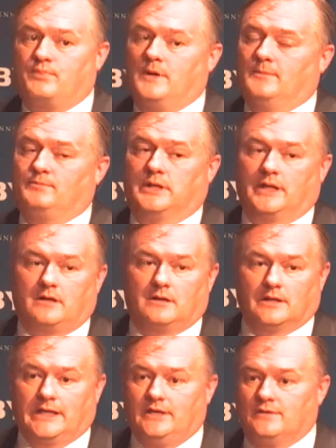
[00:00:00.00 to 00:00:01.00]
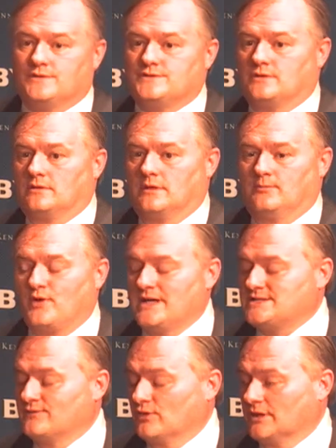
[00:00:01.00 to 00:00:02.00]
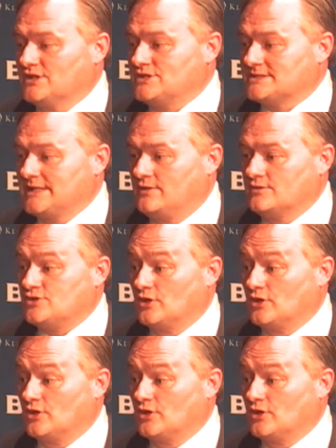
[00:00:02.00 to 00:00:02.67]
political leaders or impressive religious leaders.